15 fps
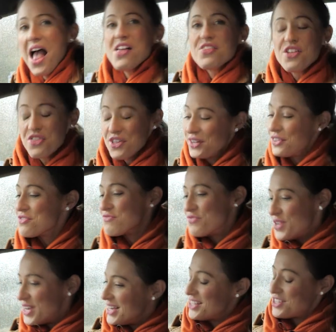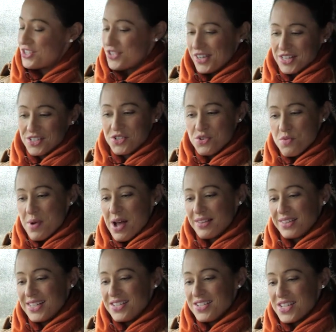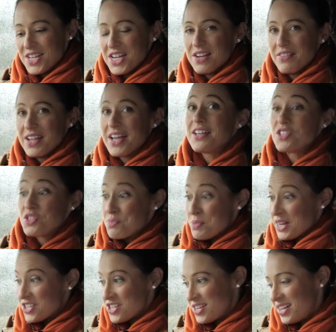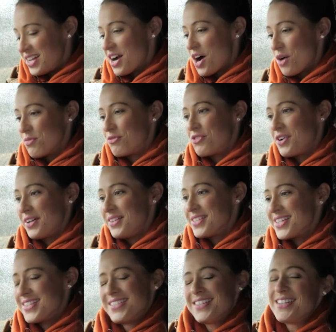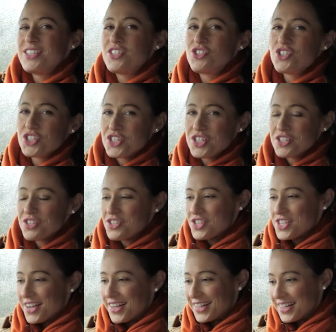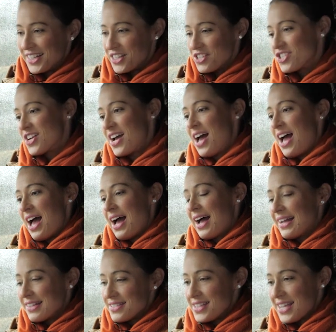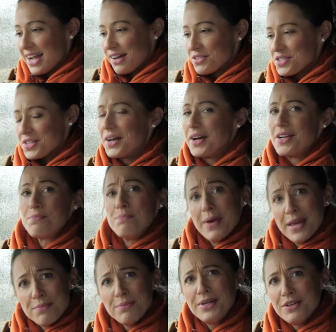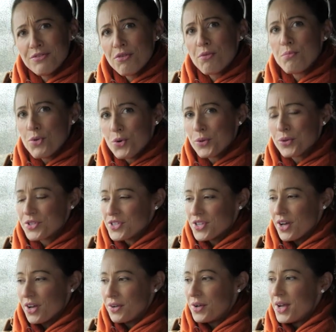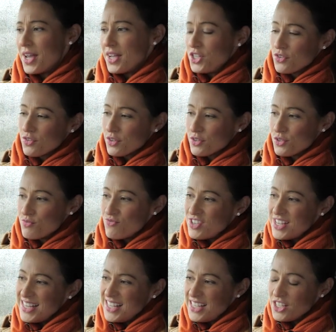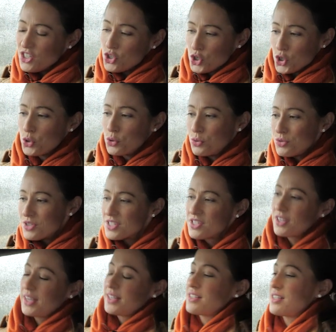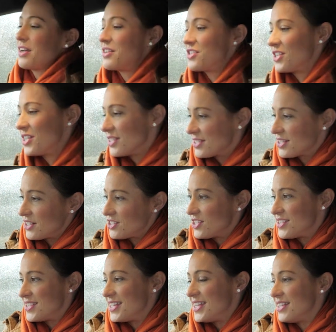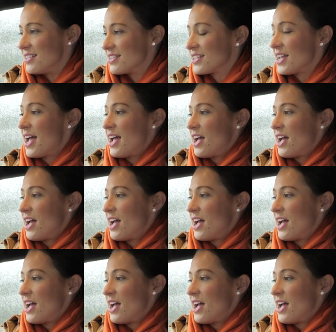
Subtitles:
The thing that really strikes you about the interior, especially up front, is that it's just as stylish as the outside, maybe even more so. You've got some really cool design touches, such as these